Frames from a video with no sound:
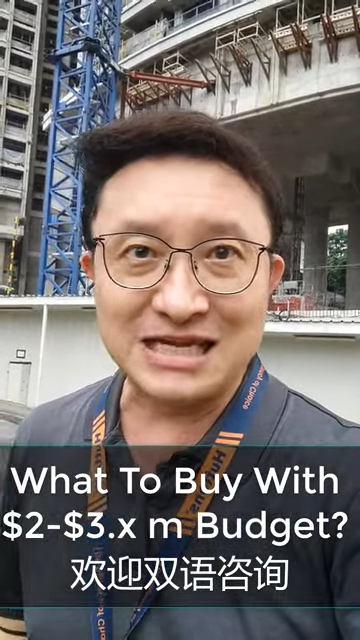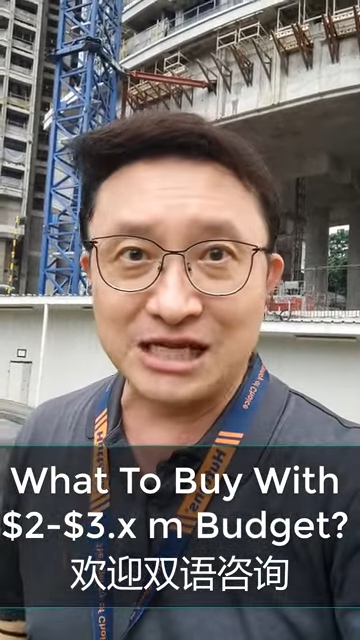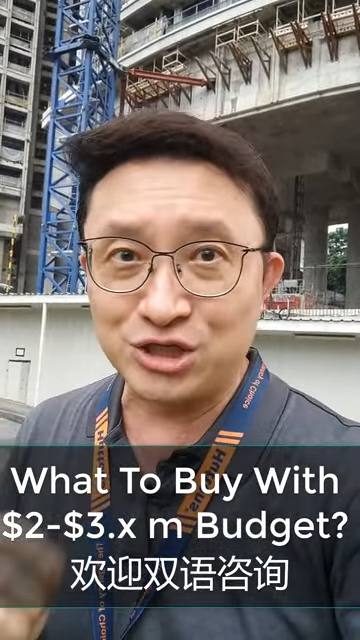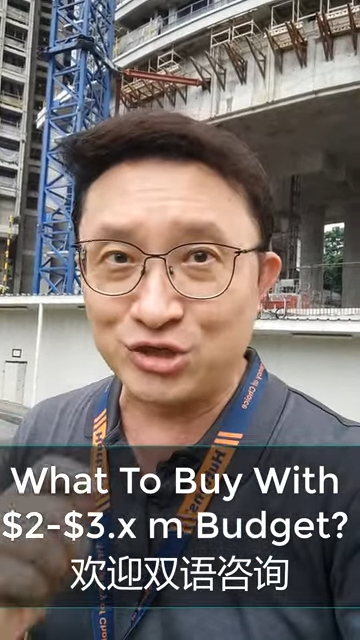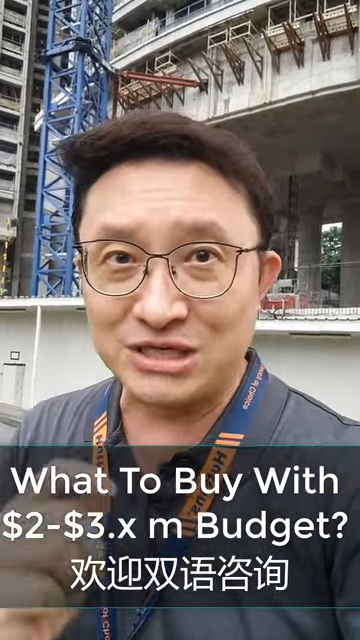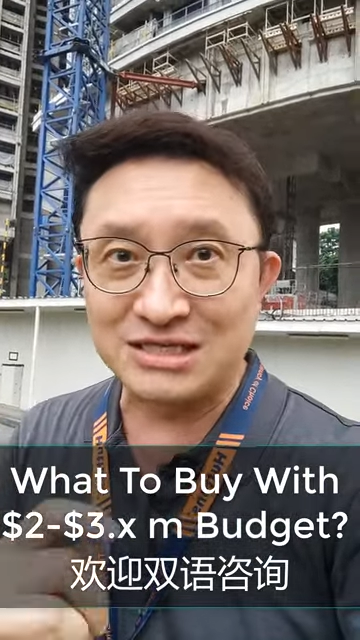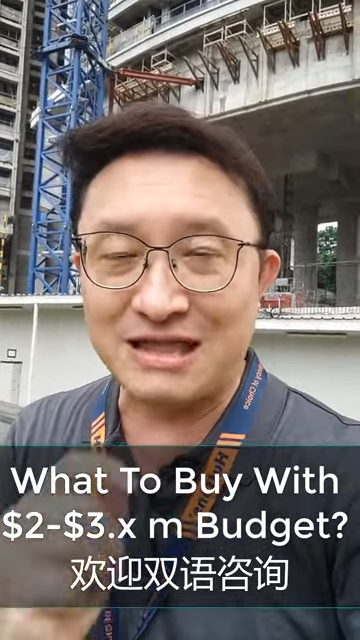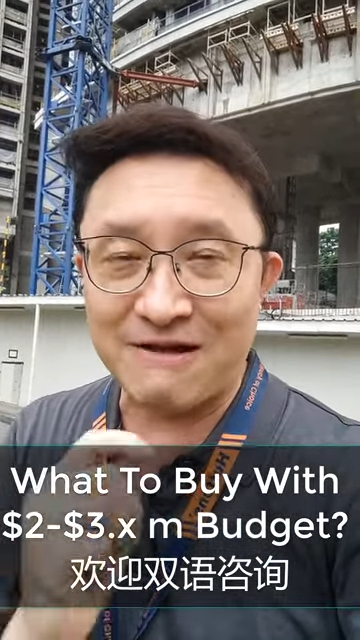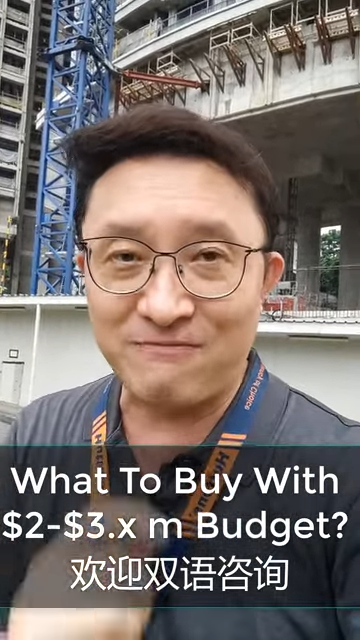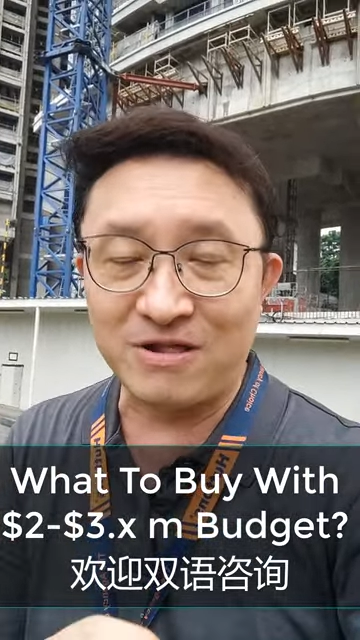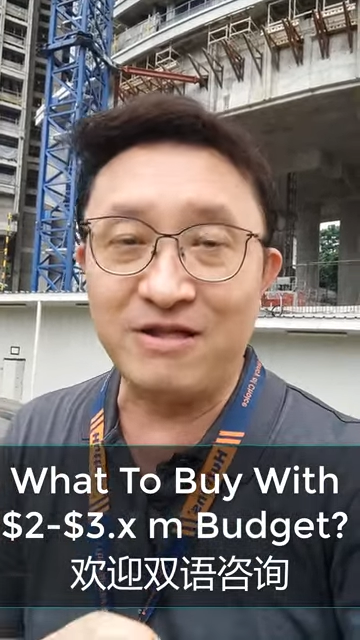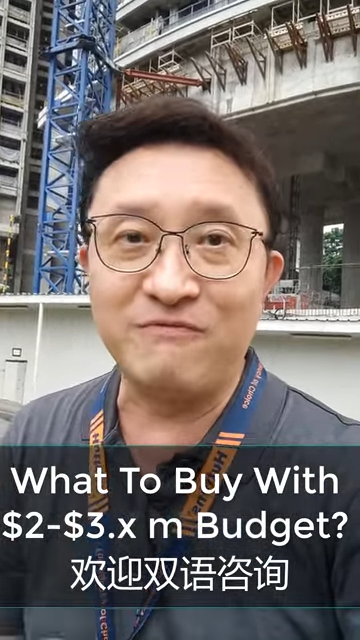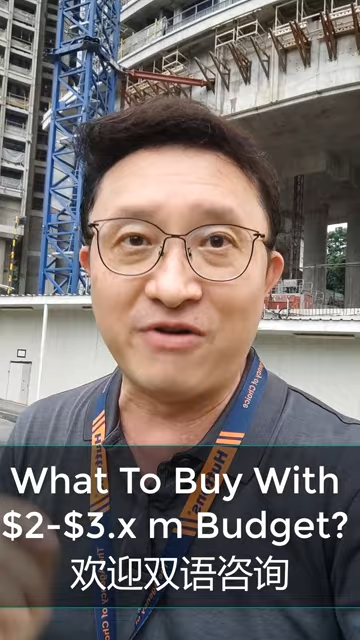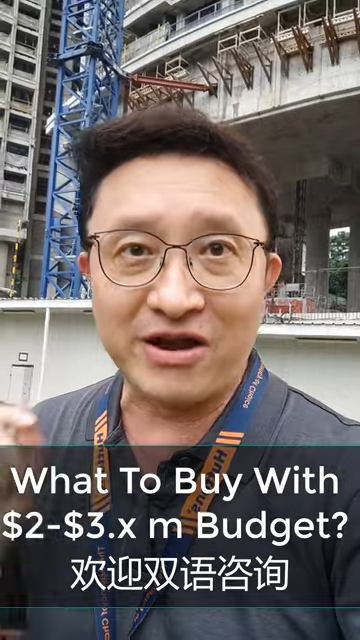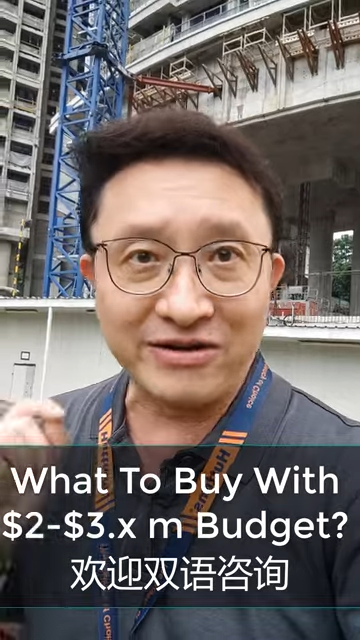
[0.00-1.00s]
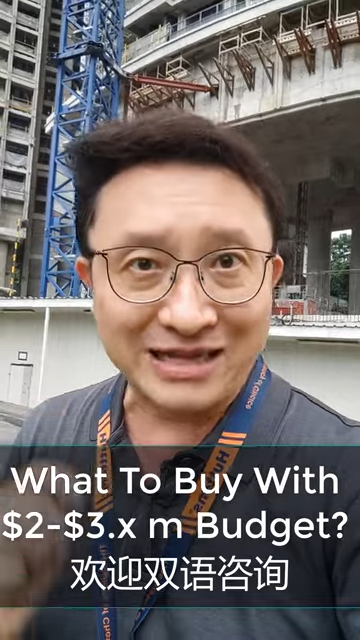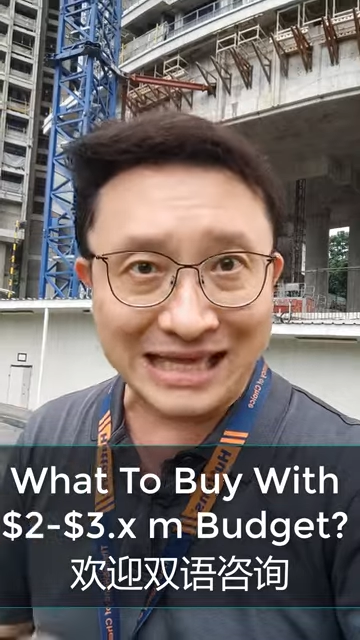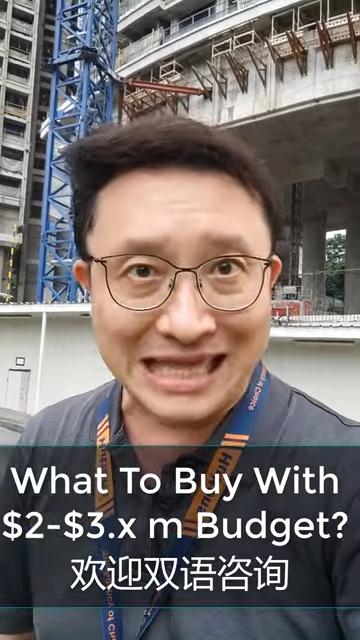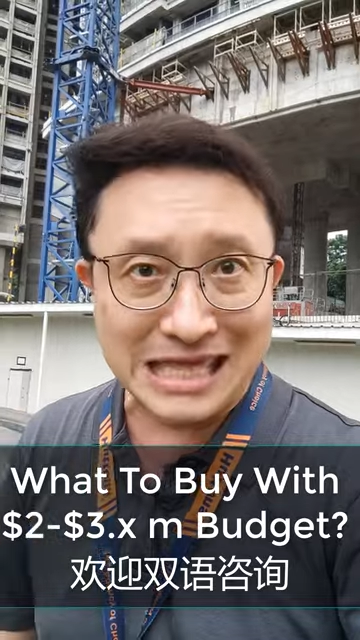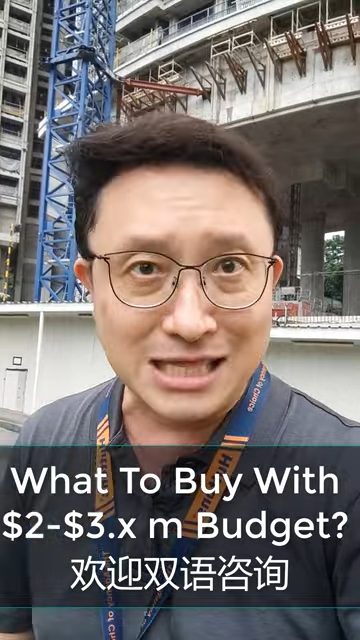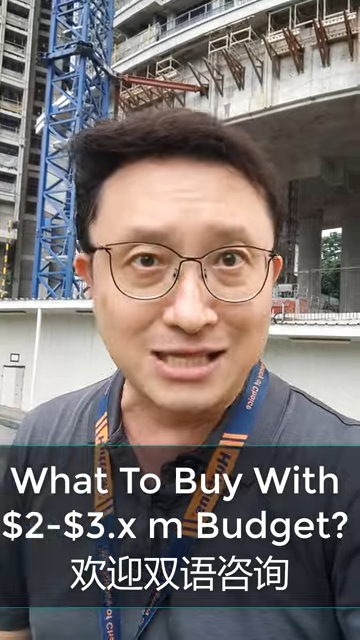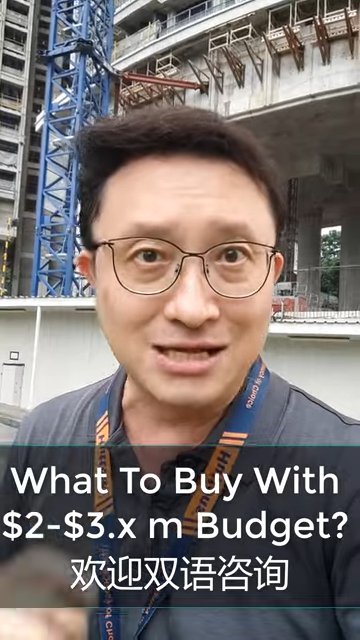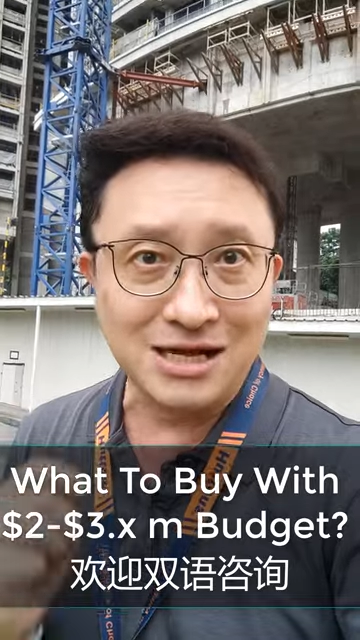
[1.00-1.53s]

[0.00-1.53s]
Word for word: and she's definitely very keen